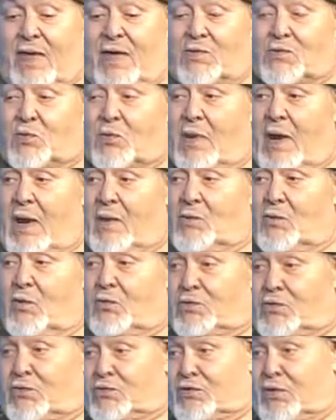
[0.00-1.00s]
that's when I
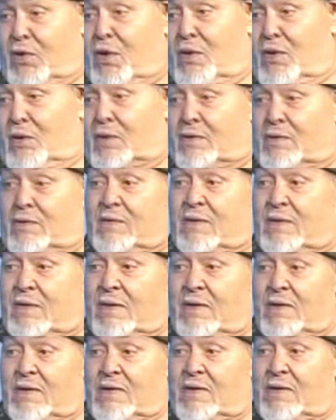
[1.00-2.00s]
wrote the song.
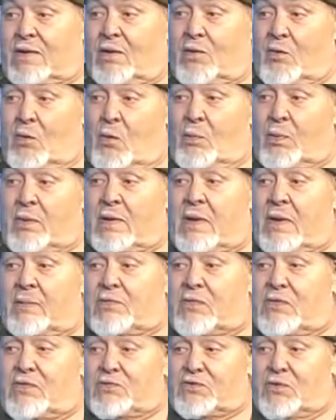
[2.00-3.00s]
You know, open up
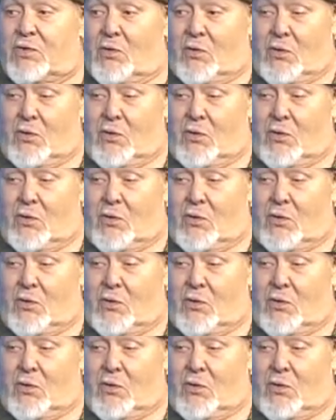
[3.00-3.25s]
this door.